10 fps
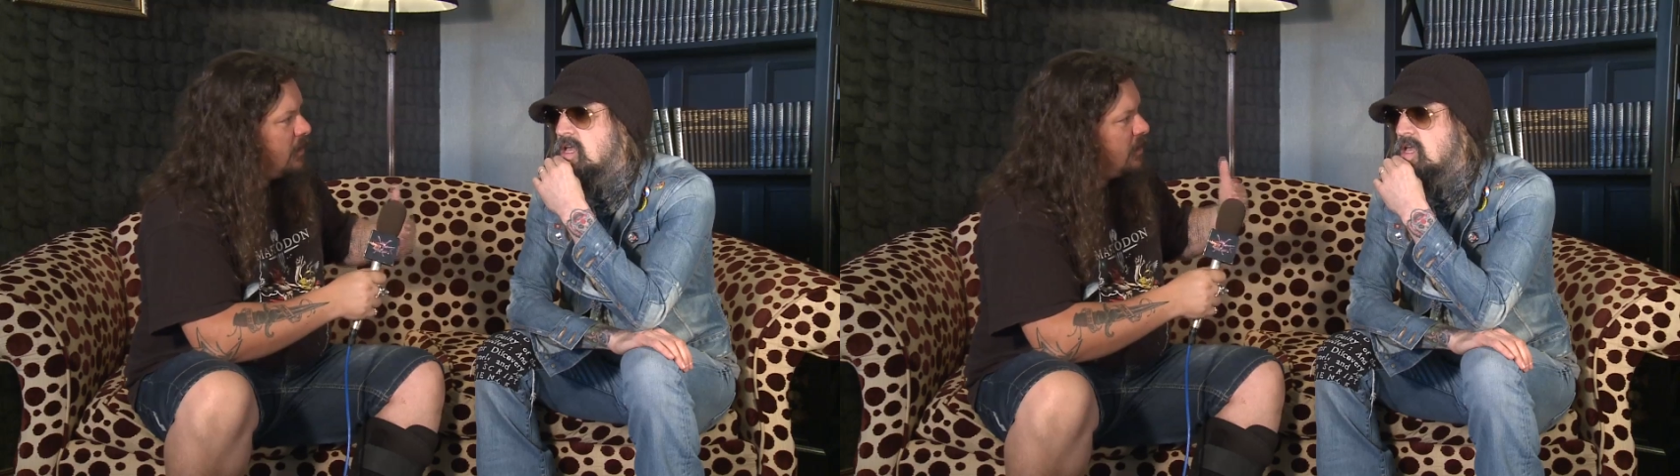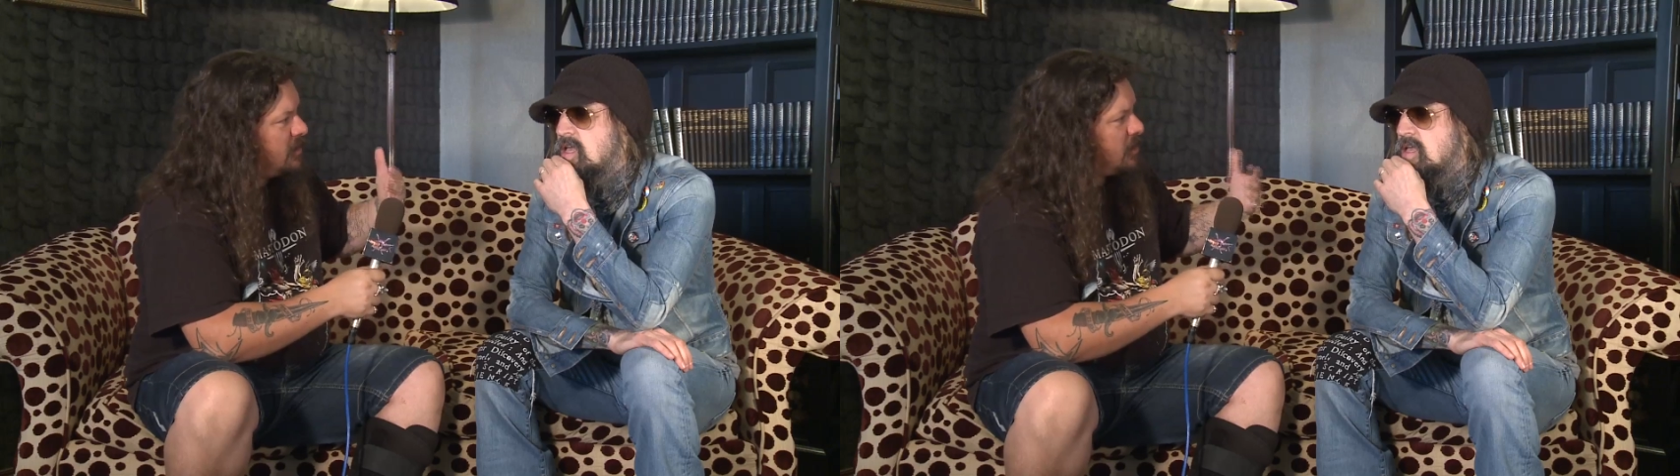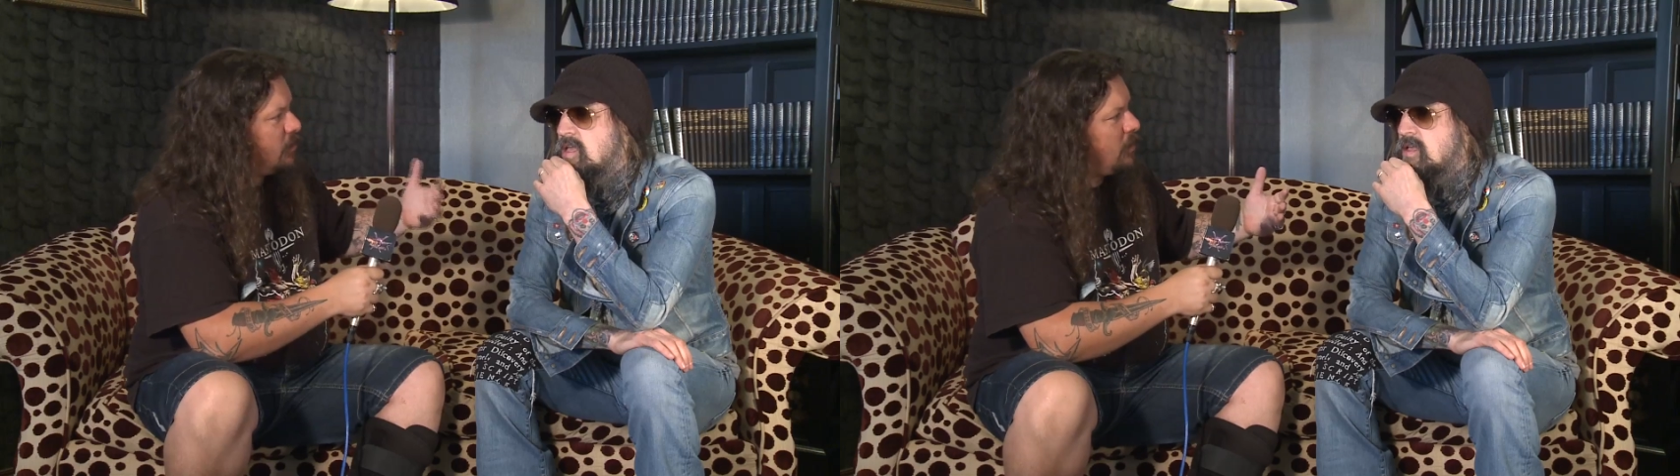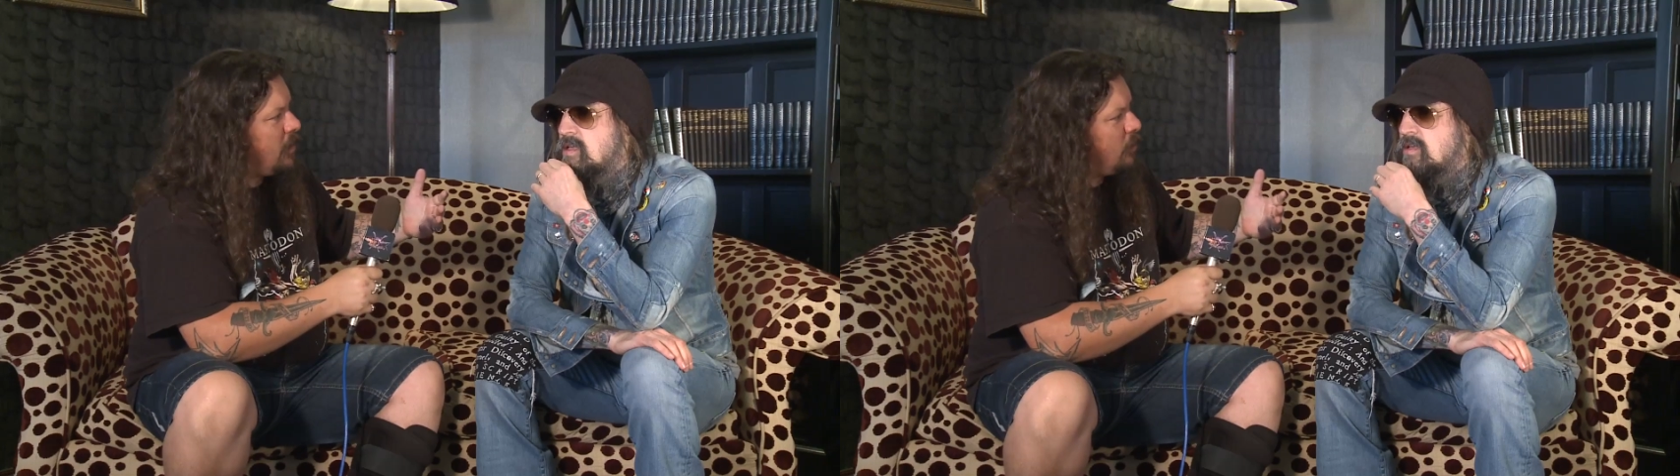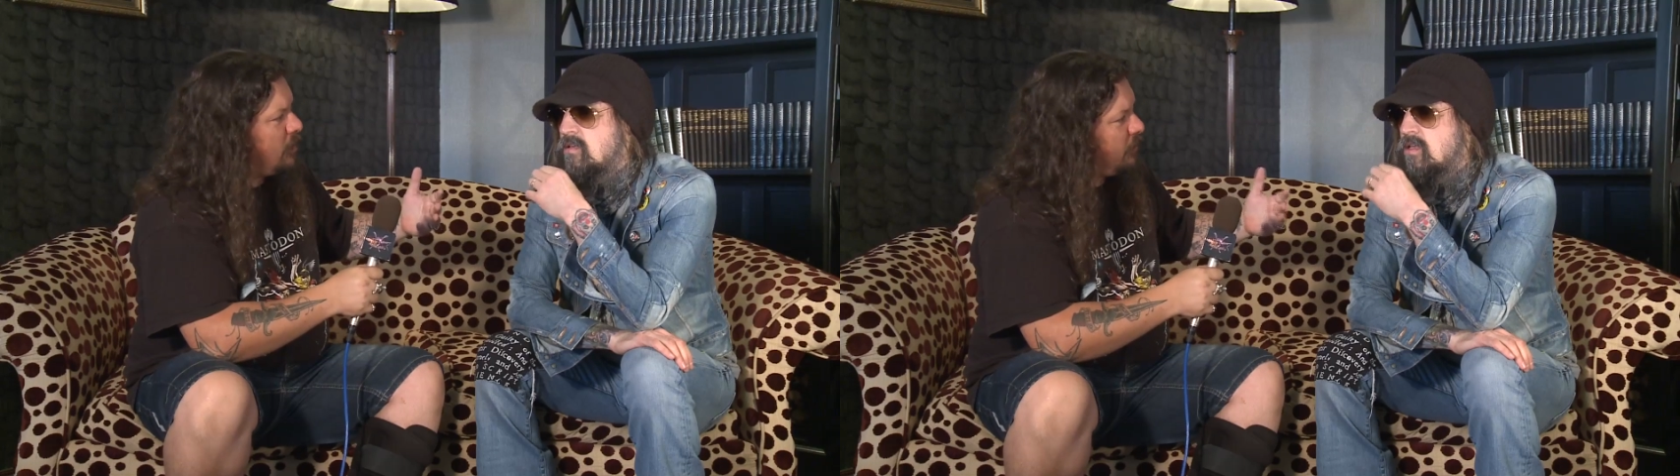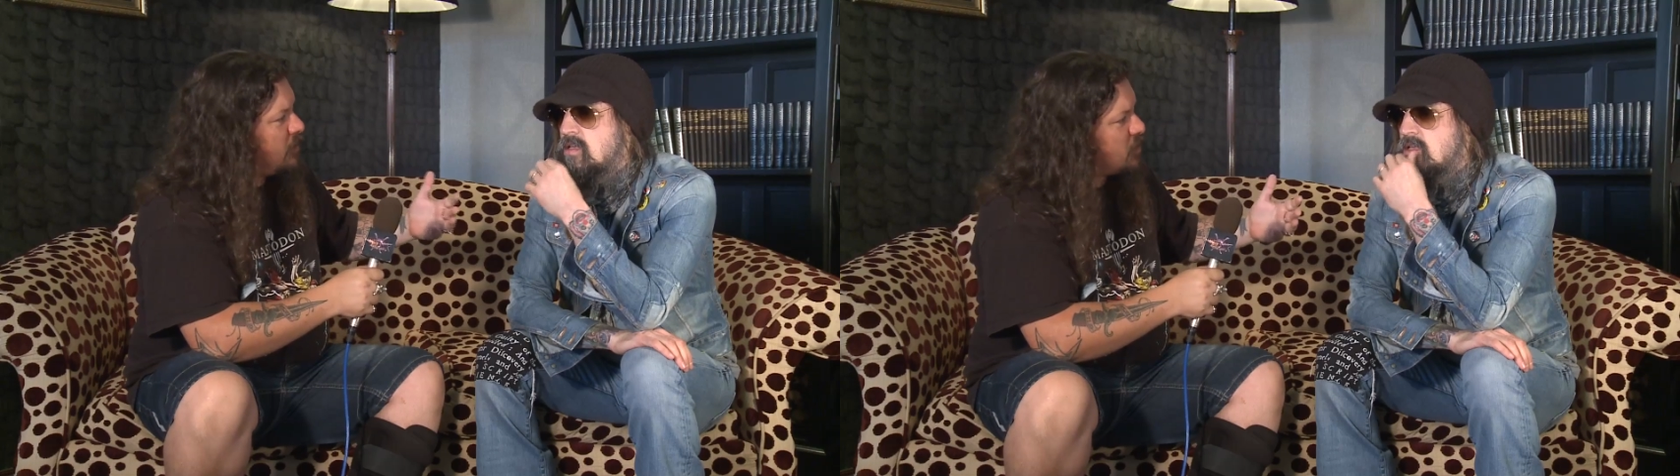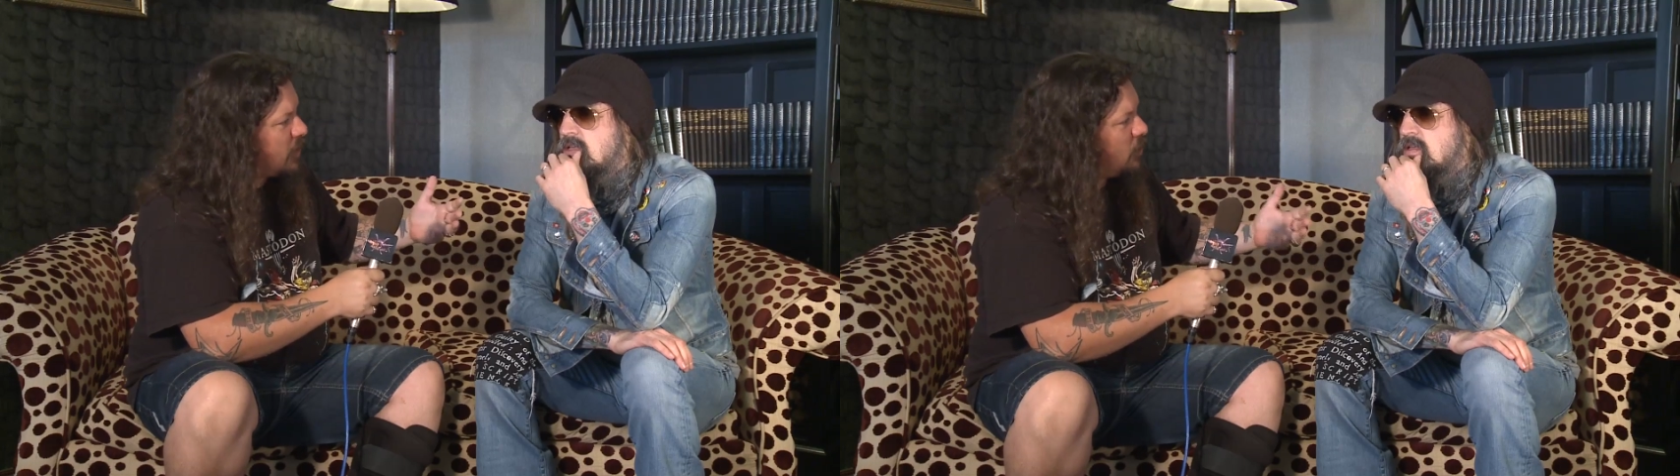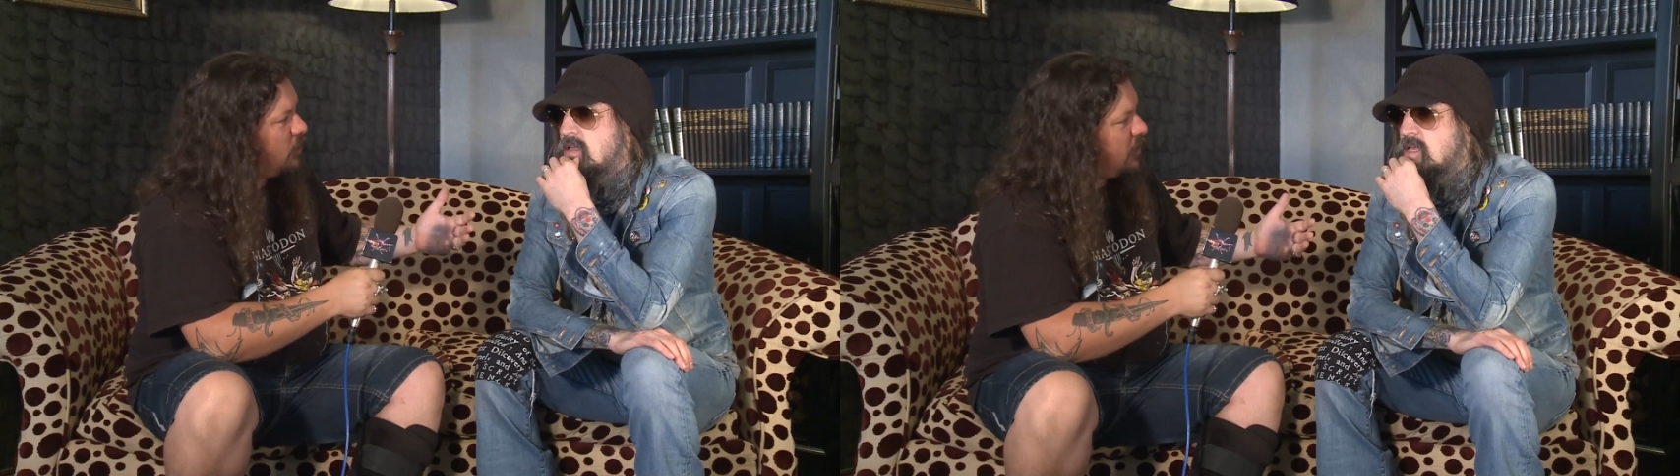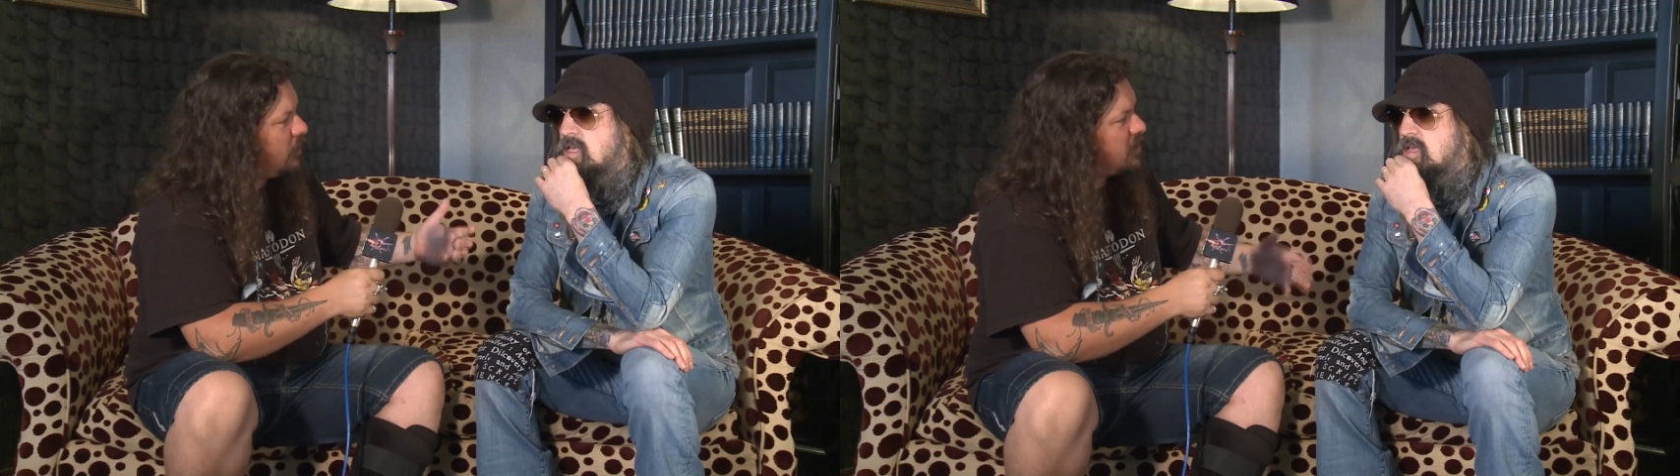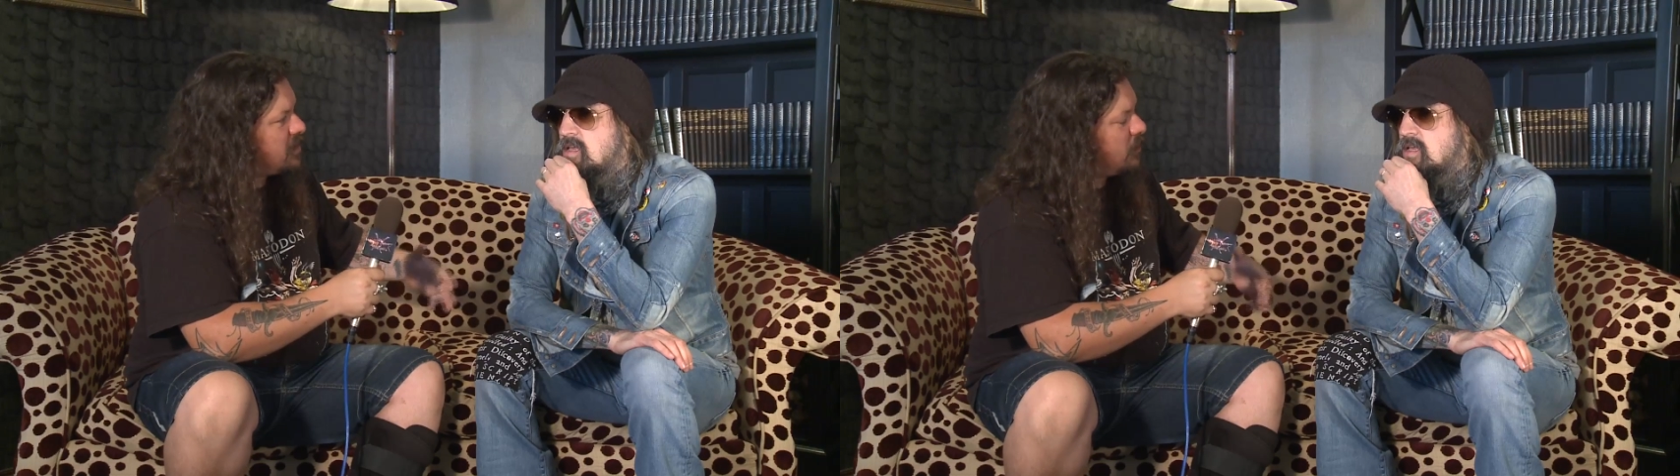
Is there a reference record for you